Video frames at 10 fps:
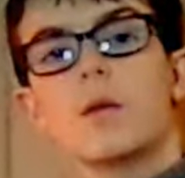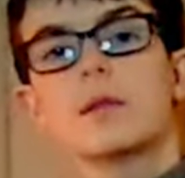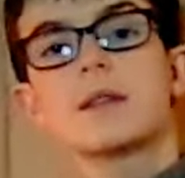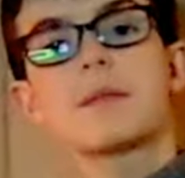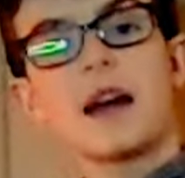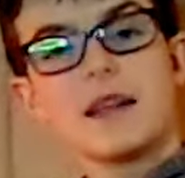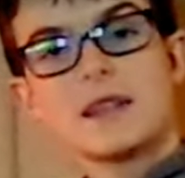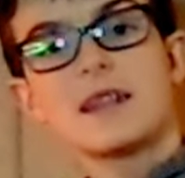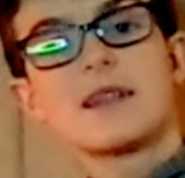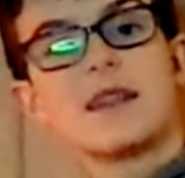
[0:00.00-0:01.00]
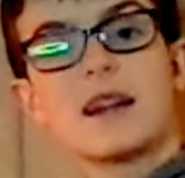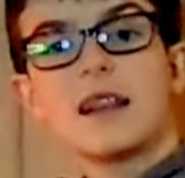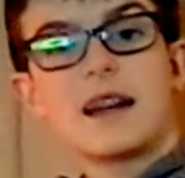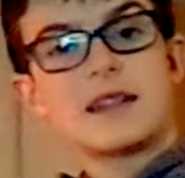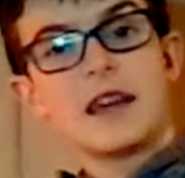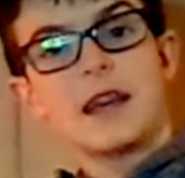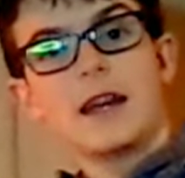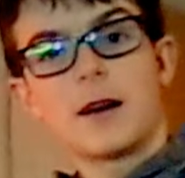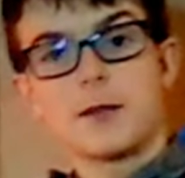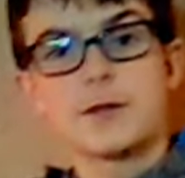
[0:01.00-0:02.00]
What's up guys, it's Nicolette
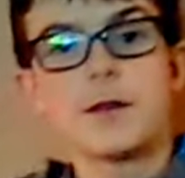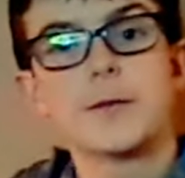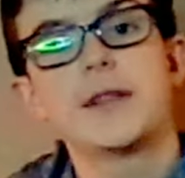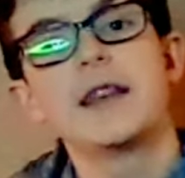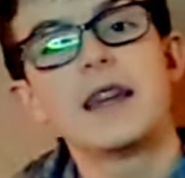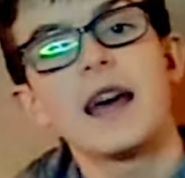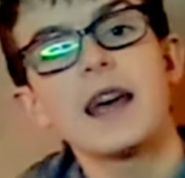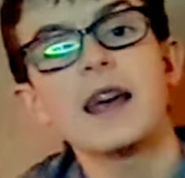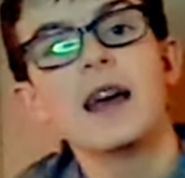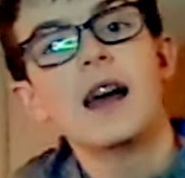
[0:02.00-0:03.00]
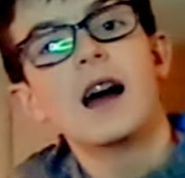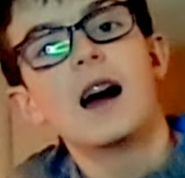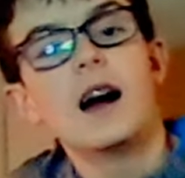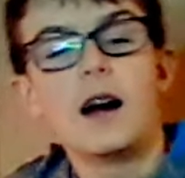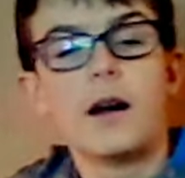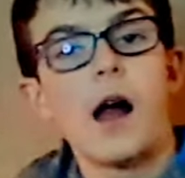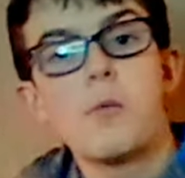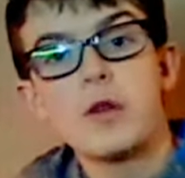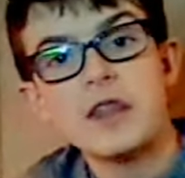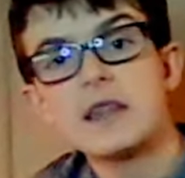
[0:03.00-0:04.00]
here. So today, uh,
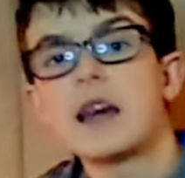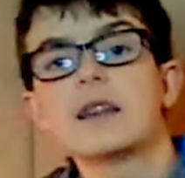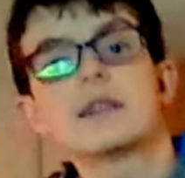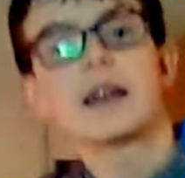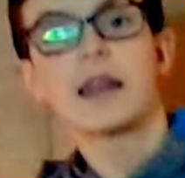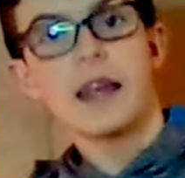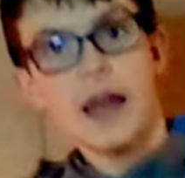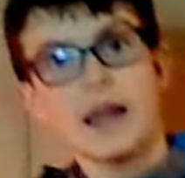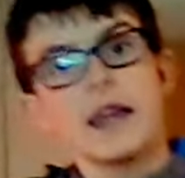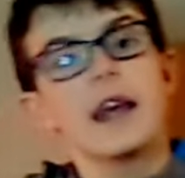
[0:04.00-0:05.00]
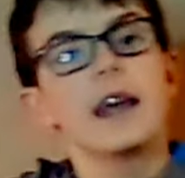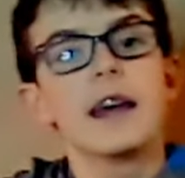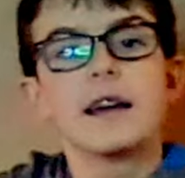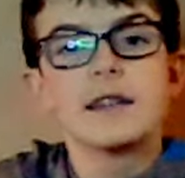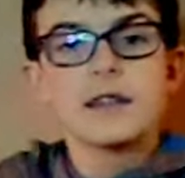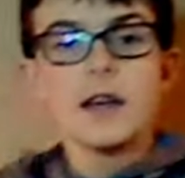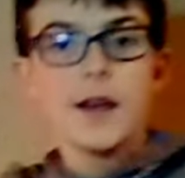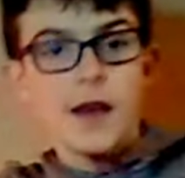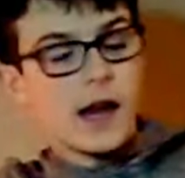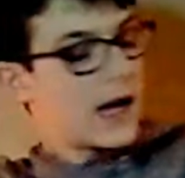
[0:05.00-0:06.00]
I'm with IntelliTech again, and
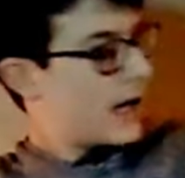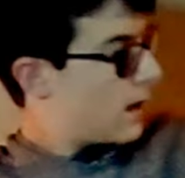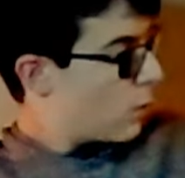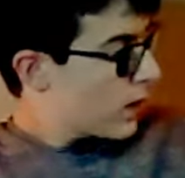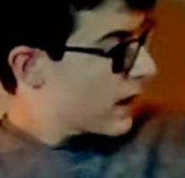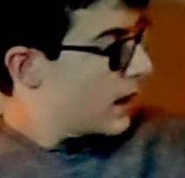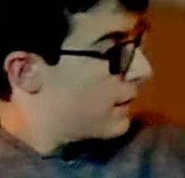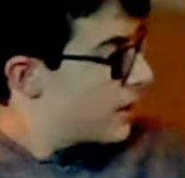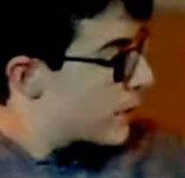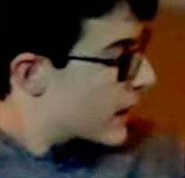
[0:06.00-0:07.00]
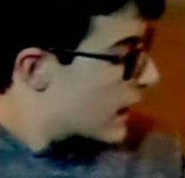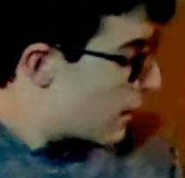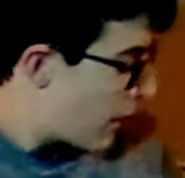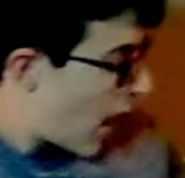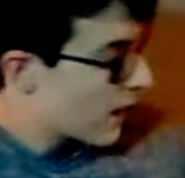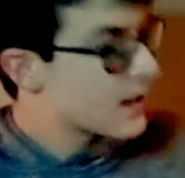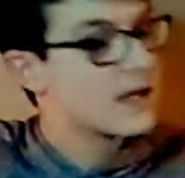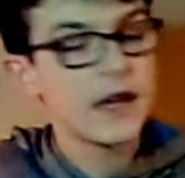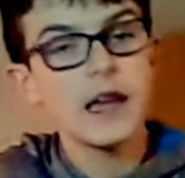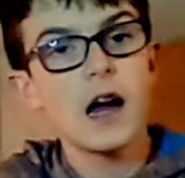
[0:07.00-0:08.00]
uh, we're going to be doing an
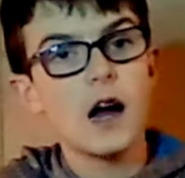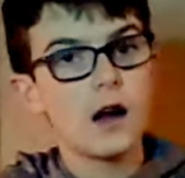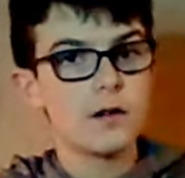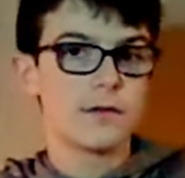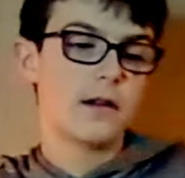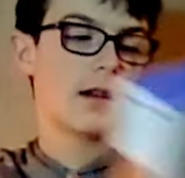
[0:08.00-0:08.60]
unboxing of